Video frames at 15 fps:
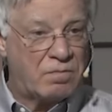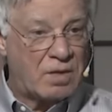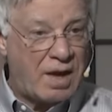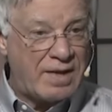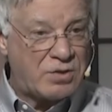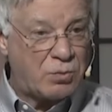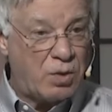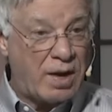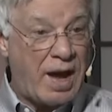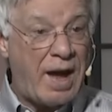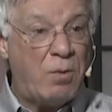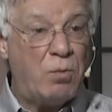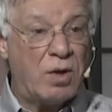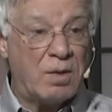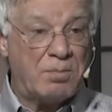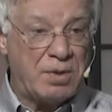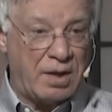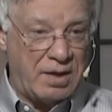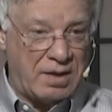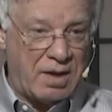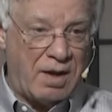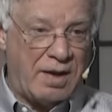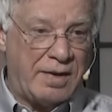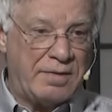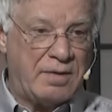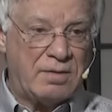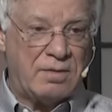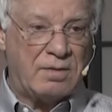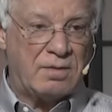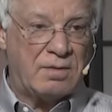That's when I want to play God.
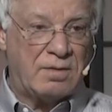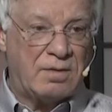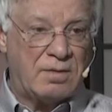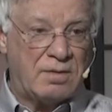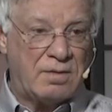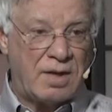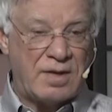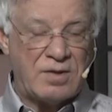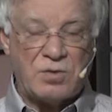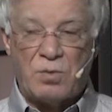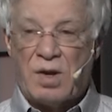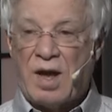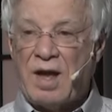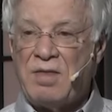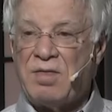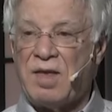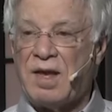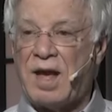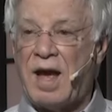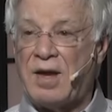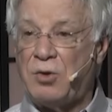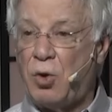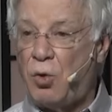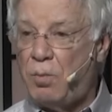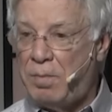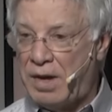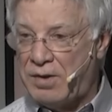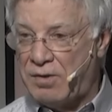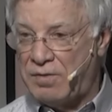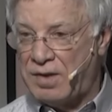That's when I think I know
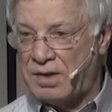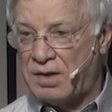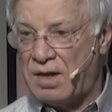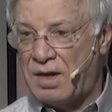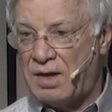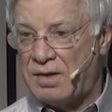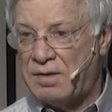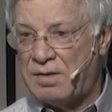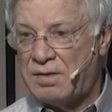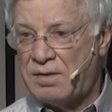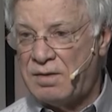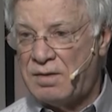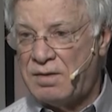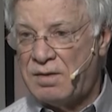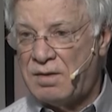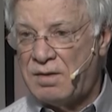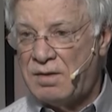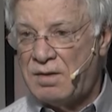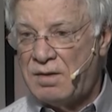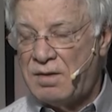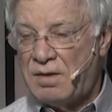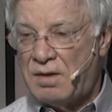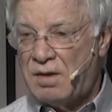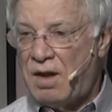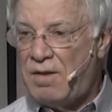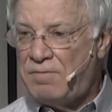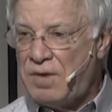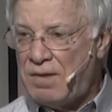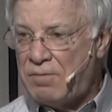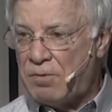better than God.
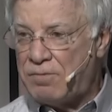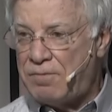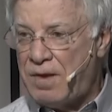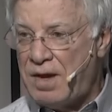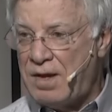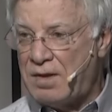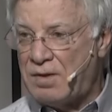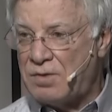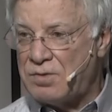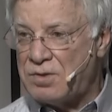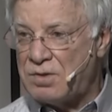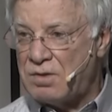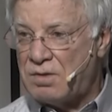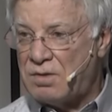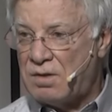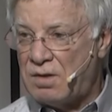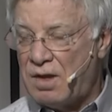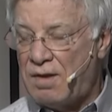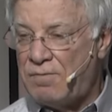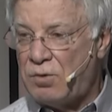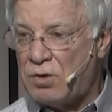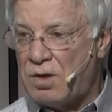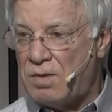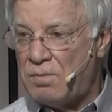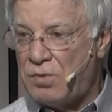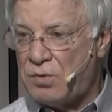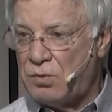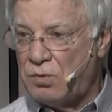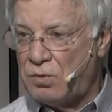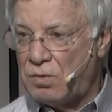Love never fails, love will come
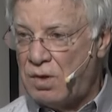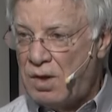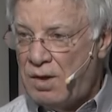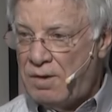through.